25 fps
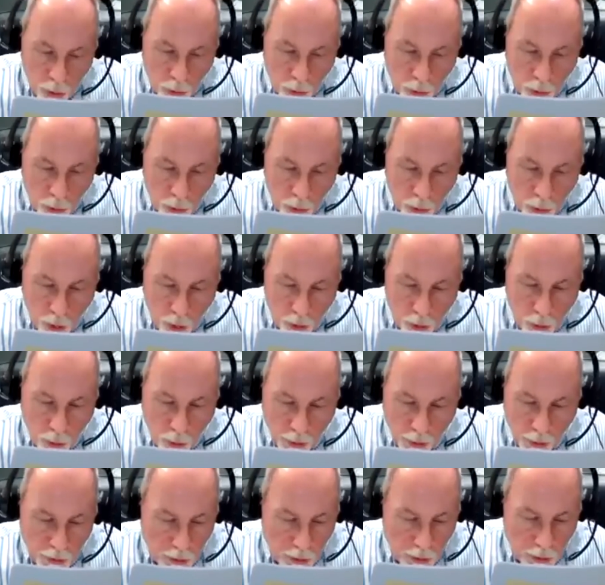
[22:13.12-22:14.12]
you
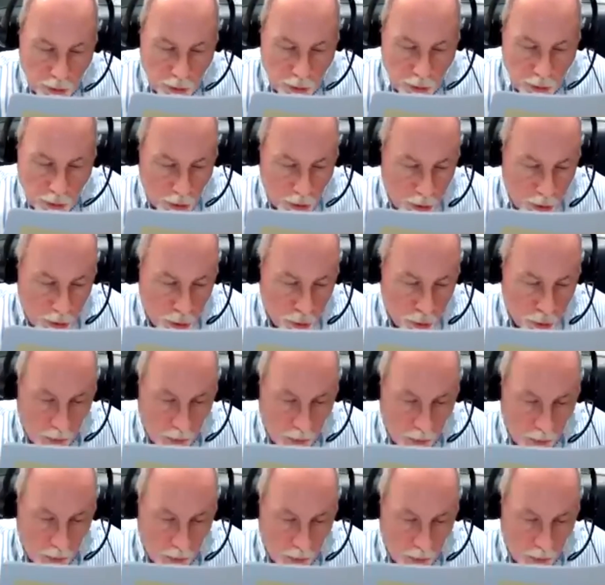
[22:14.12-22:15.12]
who are going to
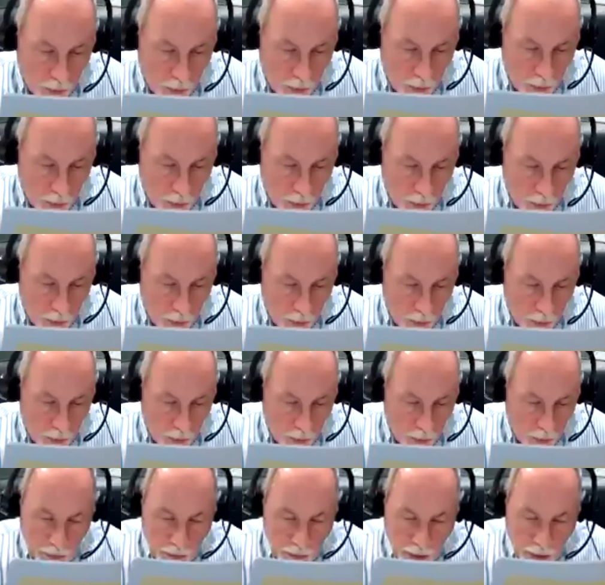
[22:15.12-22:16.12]
destroy the temple and
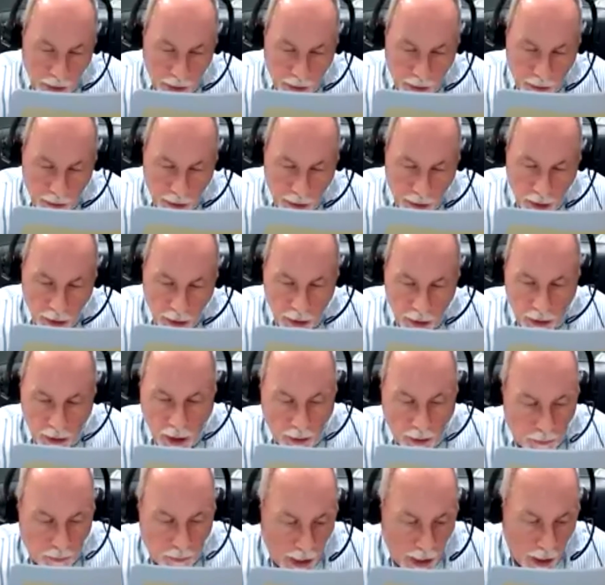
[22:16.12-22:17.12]
build it in three days,
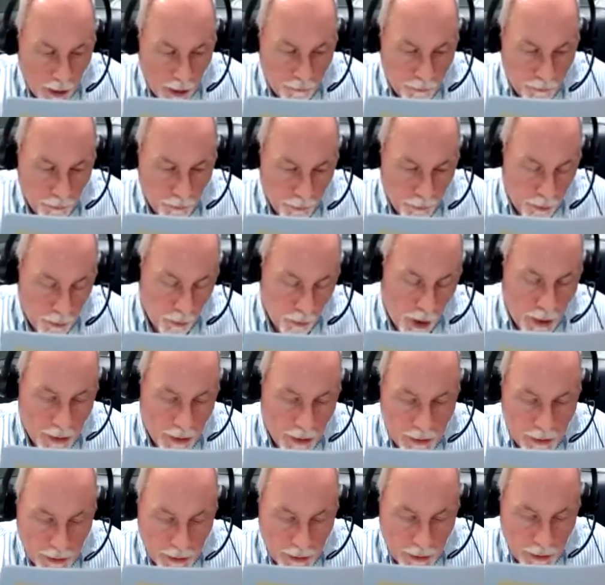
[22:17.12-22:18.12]
come down from the
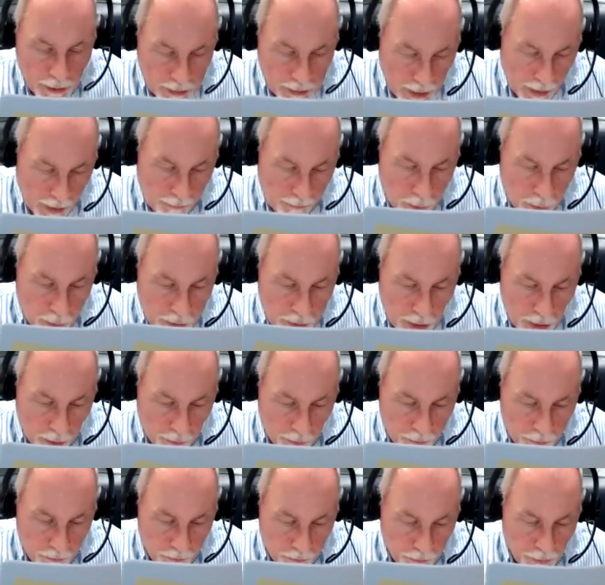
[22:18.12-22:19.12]
cross and save
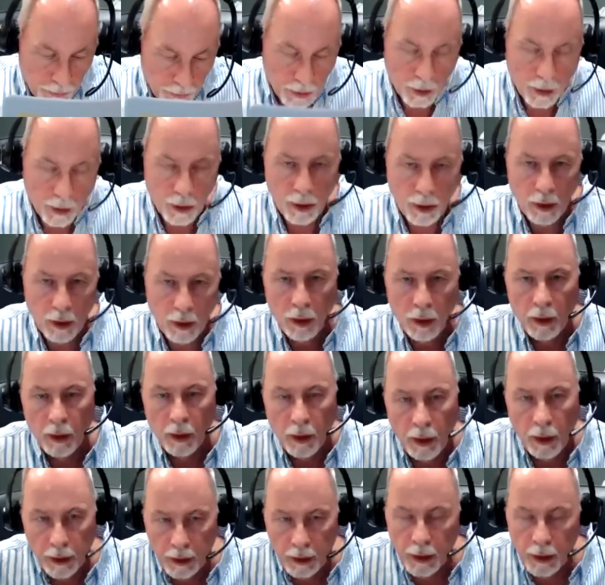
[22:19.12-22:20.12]
yourself.
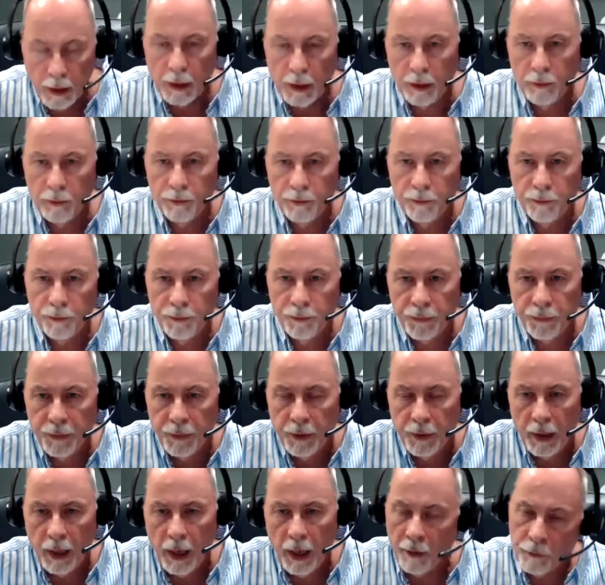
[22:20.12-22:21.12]
Again,
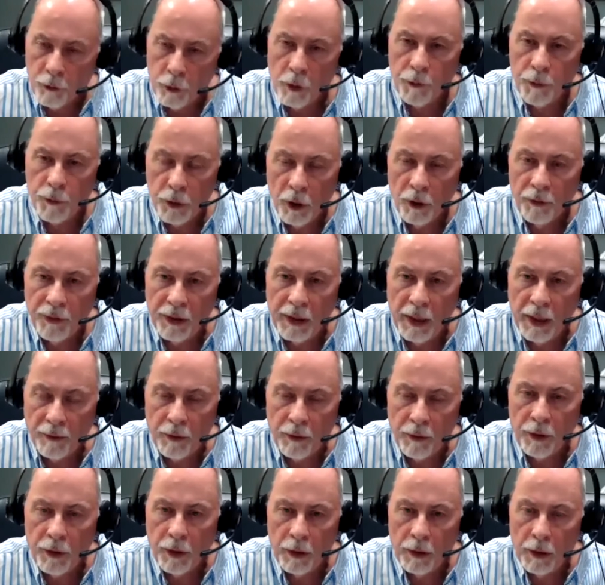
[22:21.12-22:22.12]
after observing
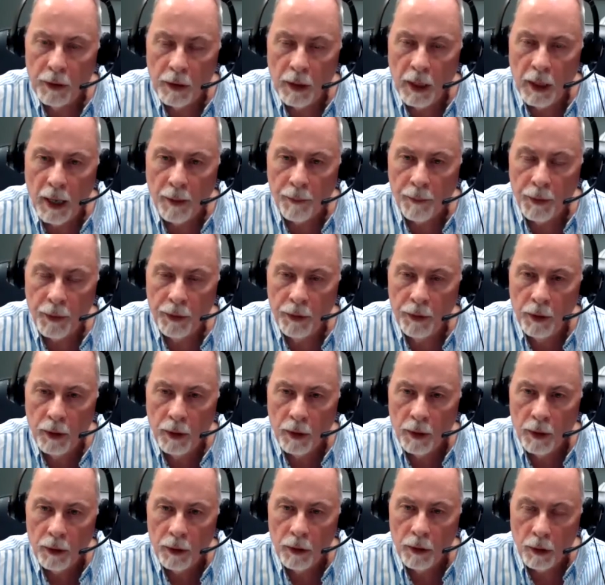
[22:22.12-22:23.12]
everything that happened,
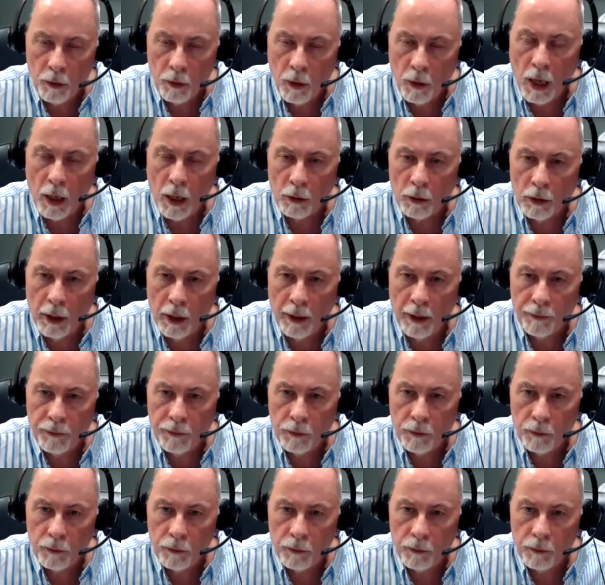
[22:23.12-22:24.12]
the crowd
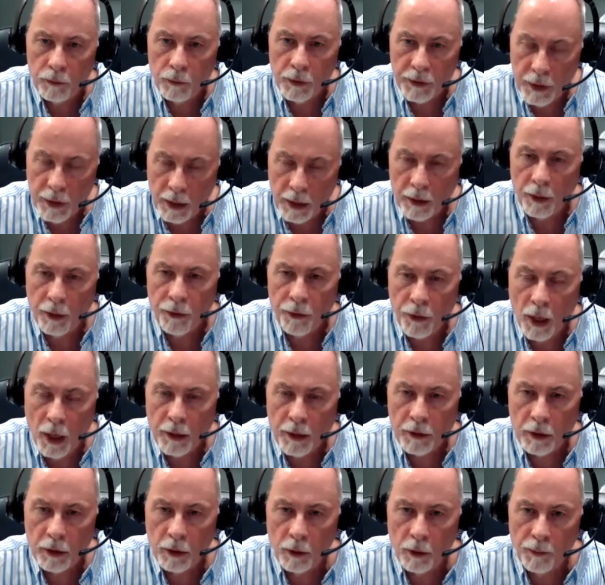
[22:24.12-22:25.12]
left with second
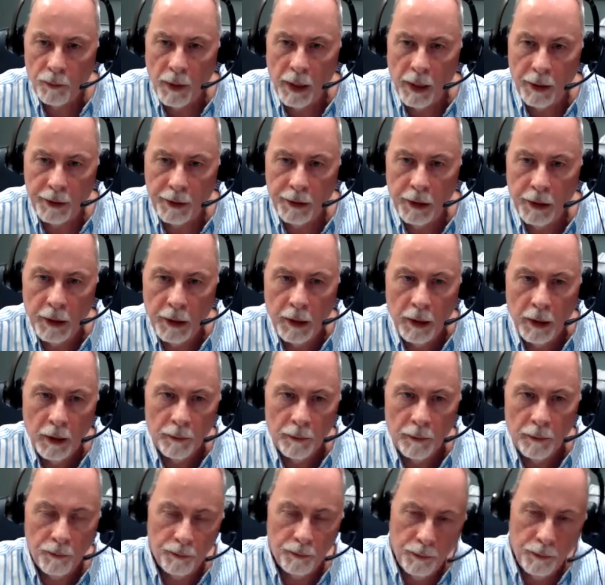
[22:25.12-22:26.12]
thought in their mind,
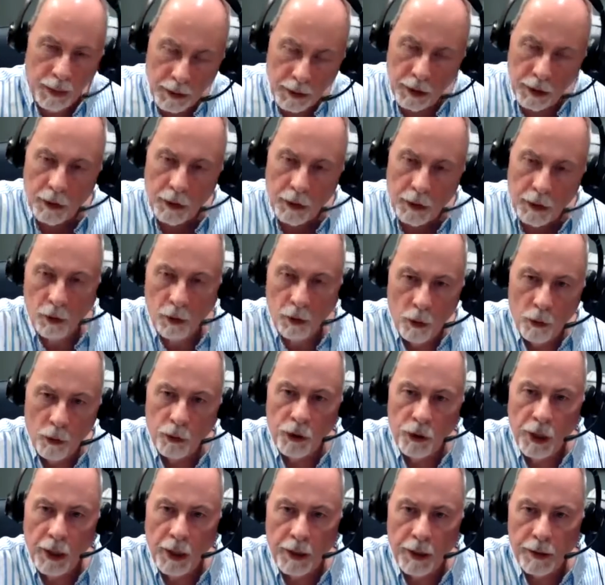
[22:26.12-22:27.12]
beating their own
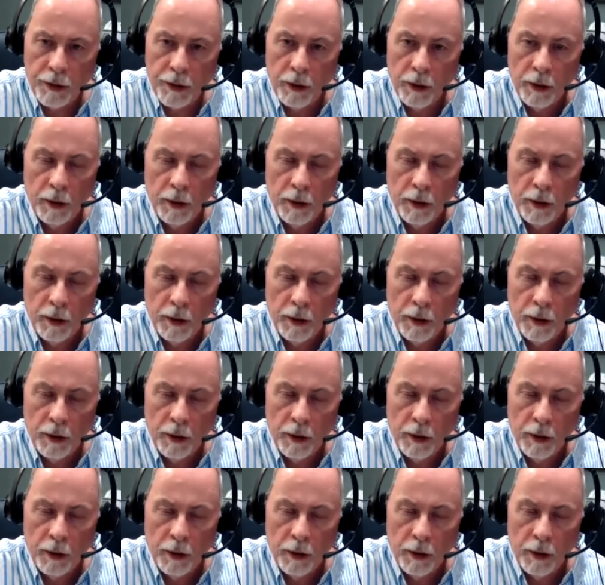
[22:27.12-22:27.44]
chests.